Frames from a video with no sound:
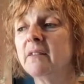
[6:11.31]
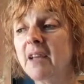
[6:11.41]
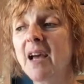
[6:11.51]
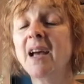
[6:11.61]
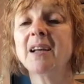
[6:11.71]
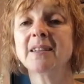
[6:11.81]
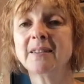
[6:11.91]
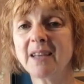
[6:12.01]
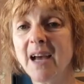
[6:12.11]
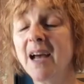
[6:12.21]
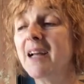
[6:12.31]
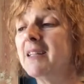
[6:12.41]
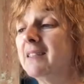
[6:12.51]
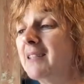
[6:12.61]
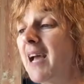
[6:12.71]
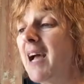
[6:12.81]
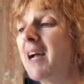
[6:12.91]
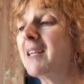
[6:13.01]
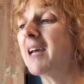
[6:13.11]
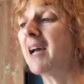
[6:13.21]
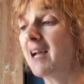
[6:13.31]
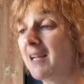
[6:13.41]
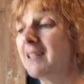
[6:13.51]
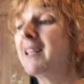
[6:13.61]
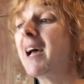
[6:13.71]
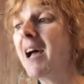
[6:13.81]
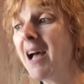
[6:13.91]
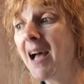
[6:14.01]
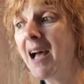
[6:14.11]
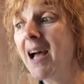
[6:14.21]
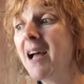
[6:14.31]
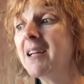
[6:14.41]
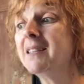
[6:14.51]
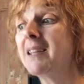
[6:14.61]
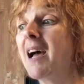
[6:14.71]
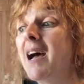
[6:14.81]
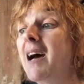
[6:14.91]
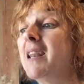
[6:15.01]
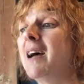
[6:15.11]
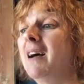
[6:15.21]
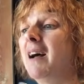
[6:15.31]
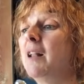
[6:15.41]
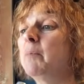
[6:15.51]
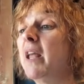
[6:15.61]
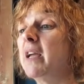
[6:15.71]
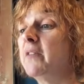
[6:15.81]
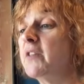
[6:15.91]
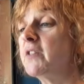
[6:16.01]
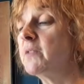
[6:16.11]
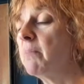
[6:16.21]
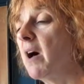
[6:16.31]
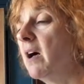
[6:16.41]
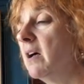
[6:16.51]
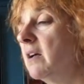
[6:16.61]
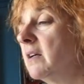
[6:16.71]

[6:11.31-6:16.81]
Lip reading: Da, da, da, da, da, da, da. I'll play it. This is bar